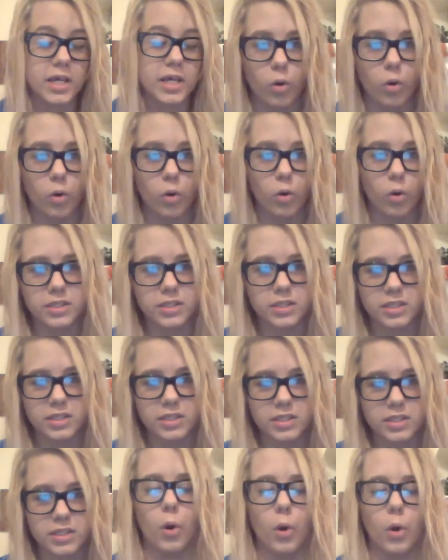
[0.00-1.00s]
one
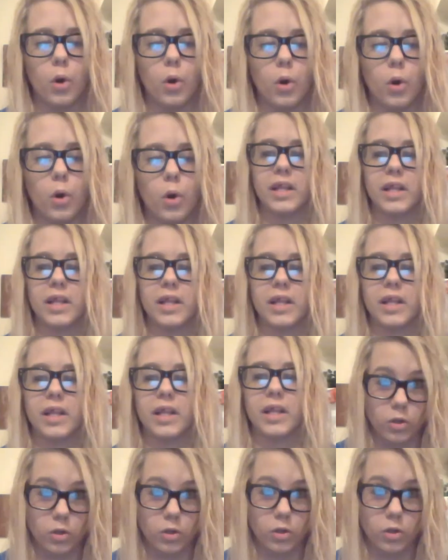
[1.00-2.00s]
single poem that's
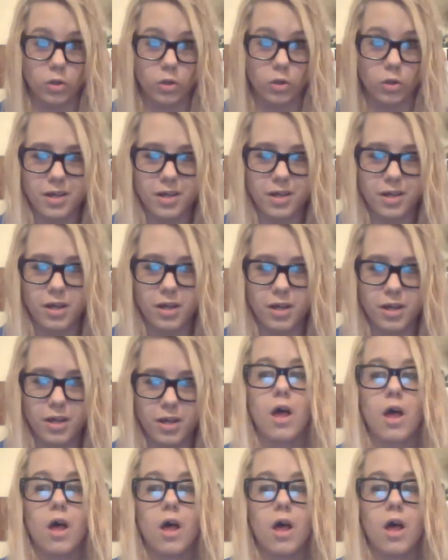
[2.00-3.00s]
super long.
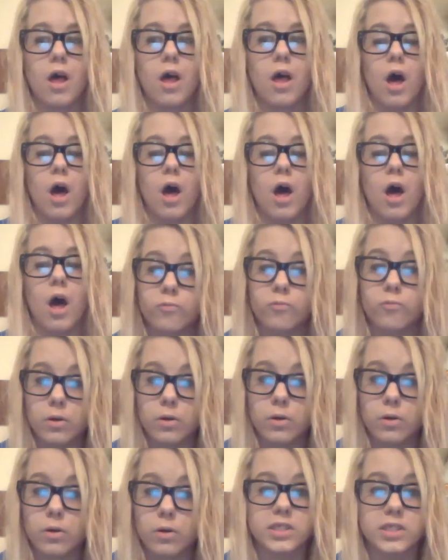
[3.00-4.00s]

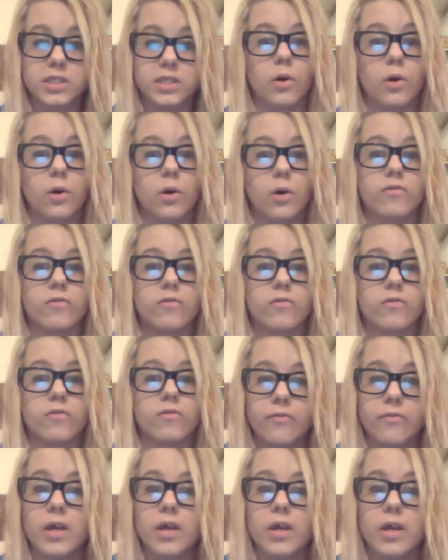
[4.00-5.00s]
Prose is, however,
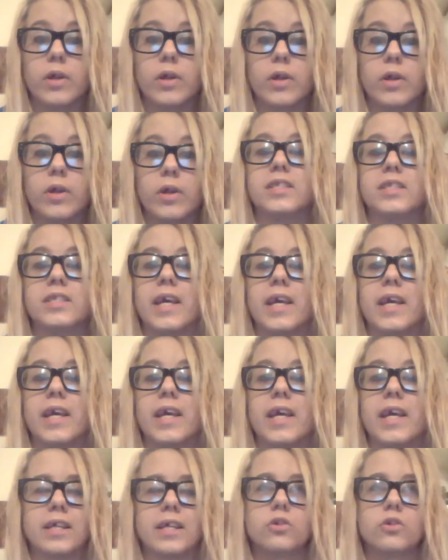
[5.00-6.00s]
different when it is a
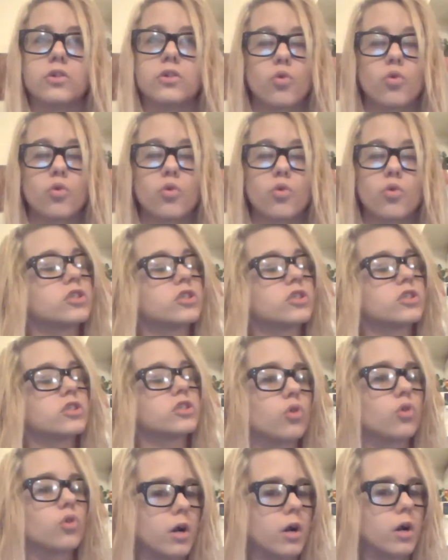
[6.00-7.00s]
short
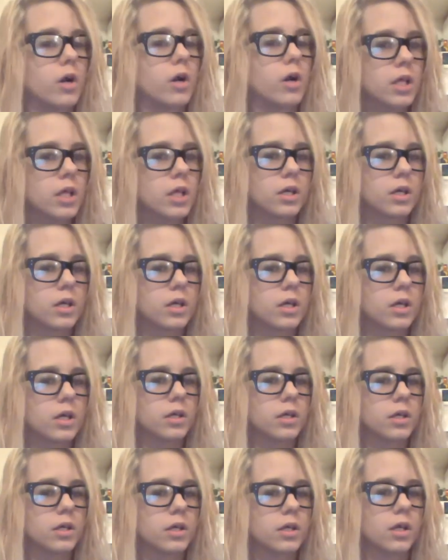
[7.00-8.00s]
story
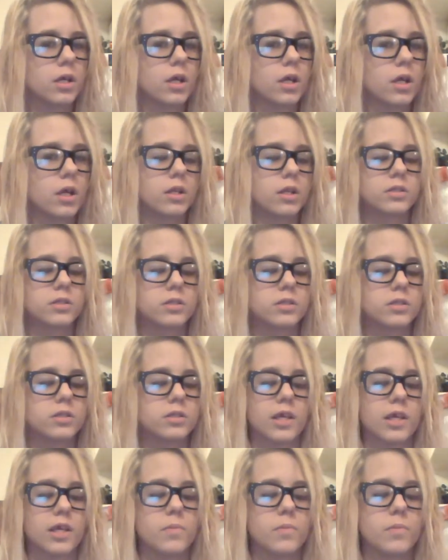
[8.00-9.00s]

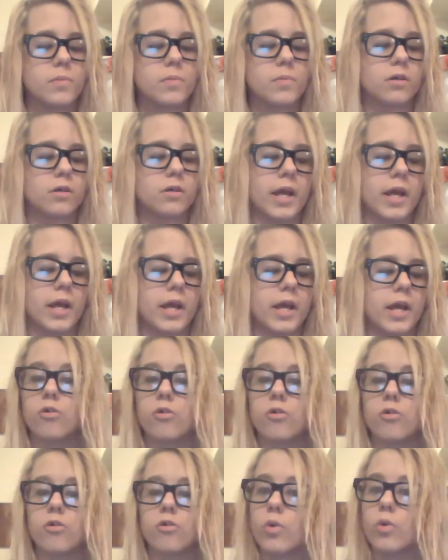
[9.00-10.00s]
that can be either a long
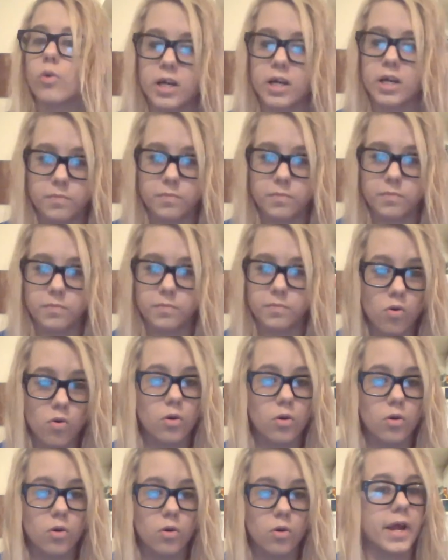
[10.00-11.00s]
story cut to be
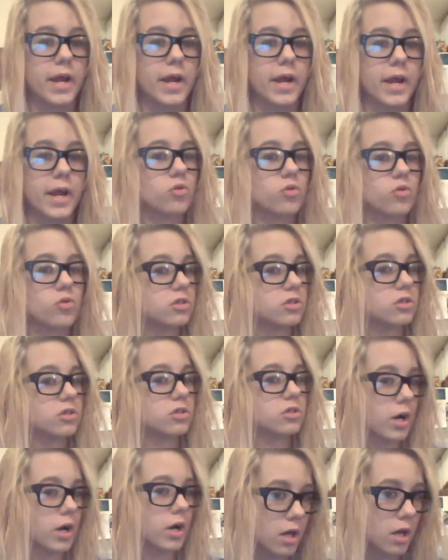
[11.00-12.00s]
short or a short
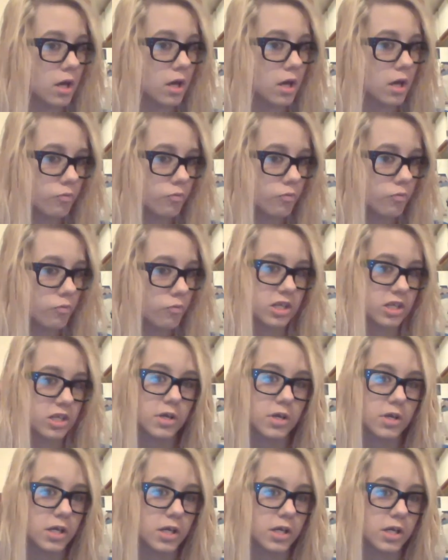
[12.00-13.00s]
story written to
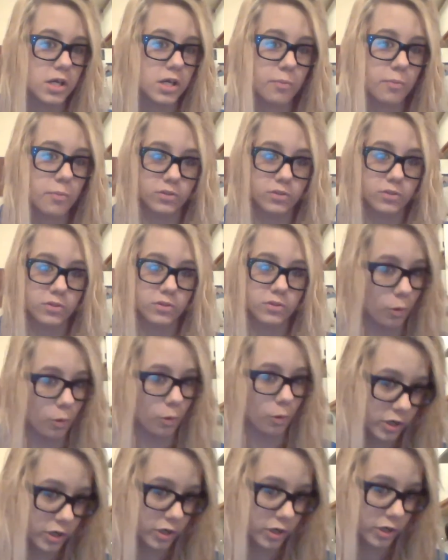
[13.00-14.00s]
be a prose
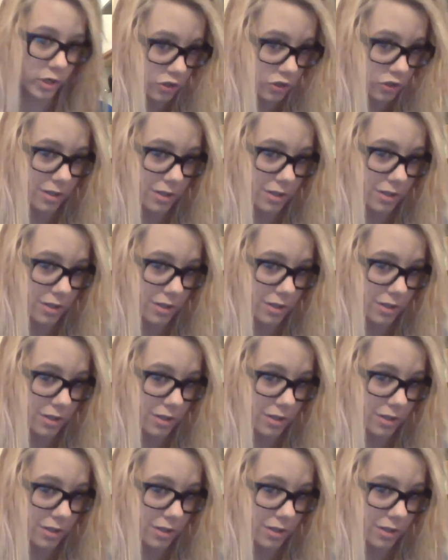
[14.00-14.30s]
interpretation.